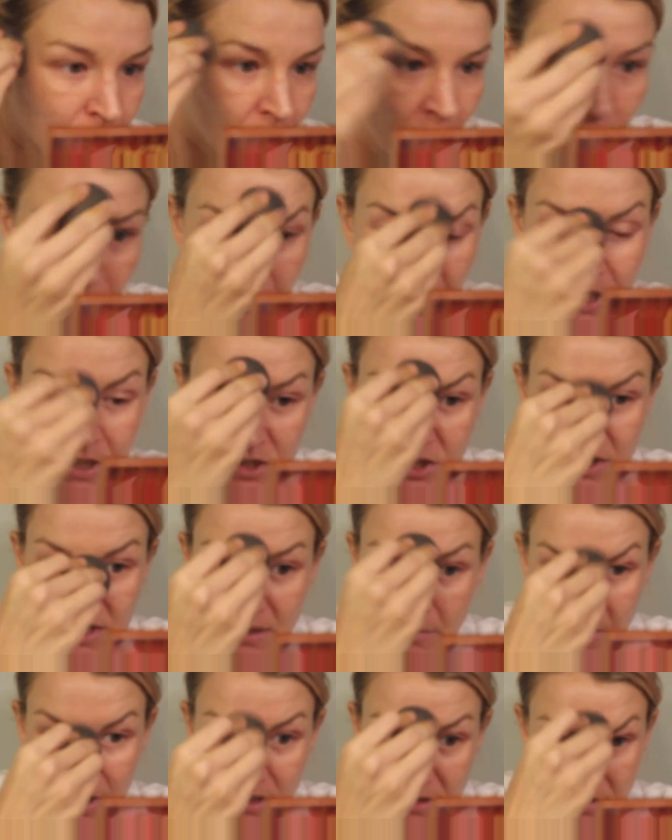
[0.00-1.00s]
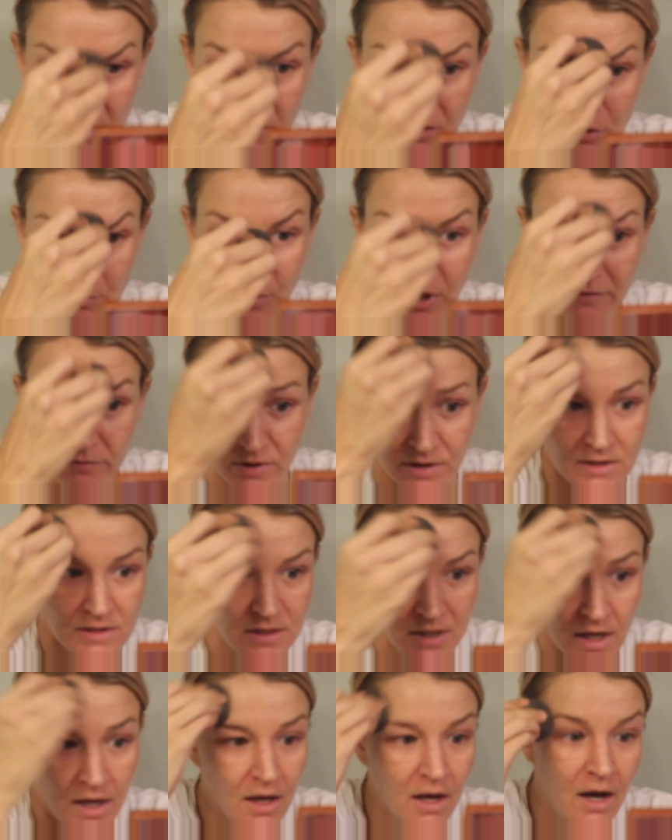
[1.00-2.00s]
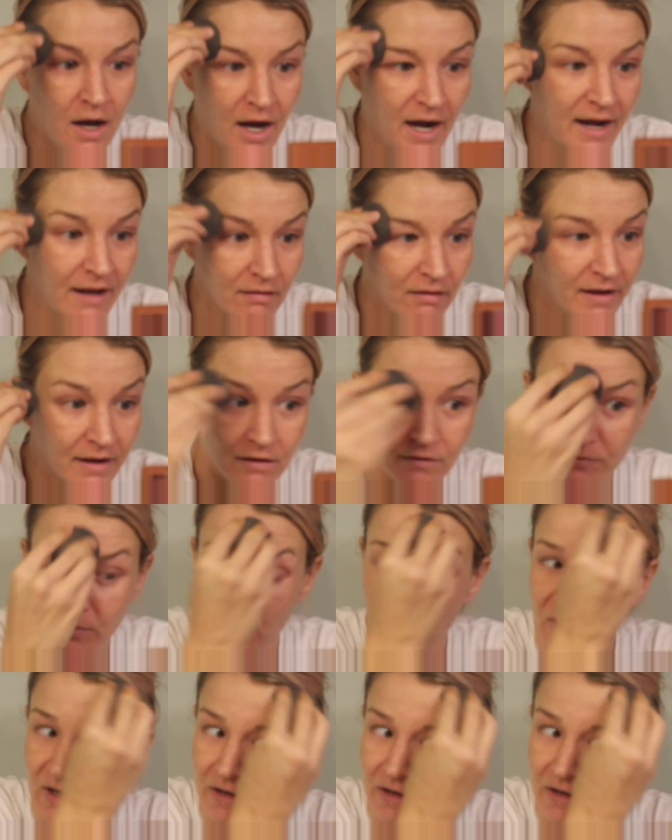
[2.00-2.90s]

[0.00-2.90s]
I mean, it just depends on your preference. I like a full